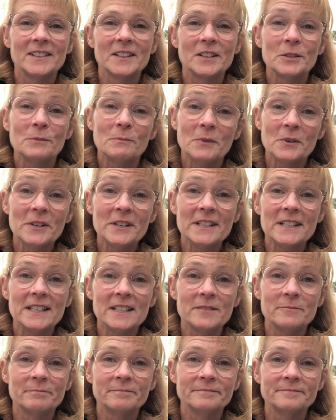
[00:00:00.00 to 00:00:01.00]
Good morning.
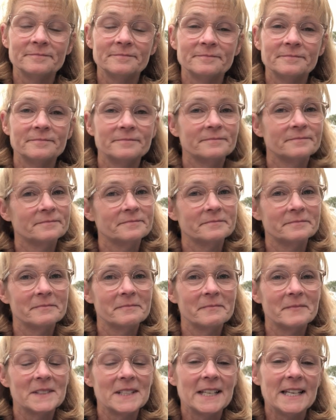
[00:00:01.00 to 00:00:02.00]

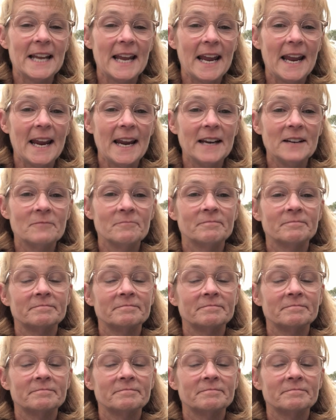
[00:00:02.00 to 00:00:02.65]
Today,